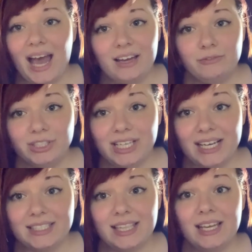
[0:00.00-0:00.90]

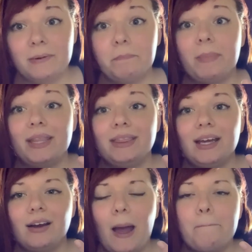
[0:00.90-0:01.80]
advertised thing, but
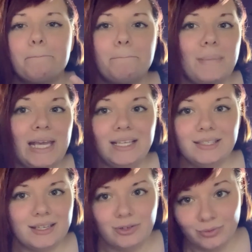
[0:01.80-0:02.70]
they're
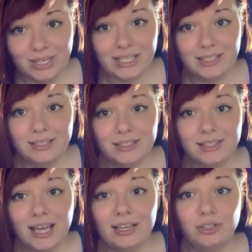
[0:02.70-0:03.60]
amazing
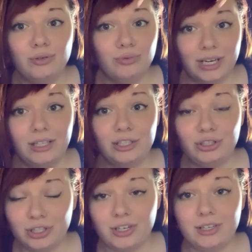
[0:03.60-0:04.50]
reads, and you really
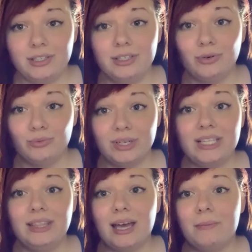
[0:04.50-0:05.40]
should
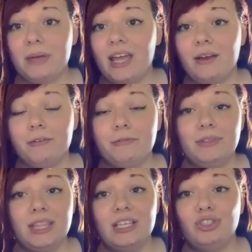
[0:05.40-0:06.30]
read them if
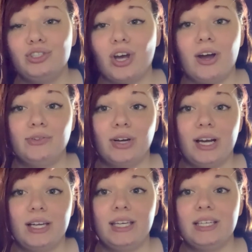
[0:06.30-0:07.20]
this
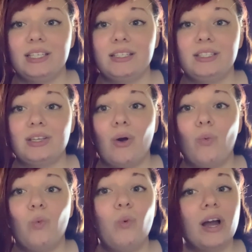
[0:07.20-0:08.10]
genre is
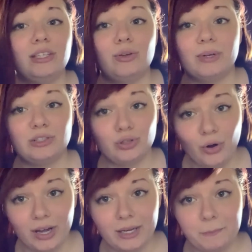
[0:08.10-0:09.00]
what you enjoy.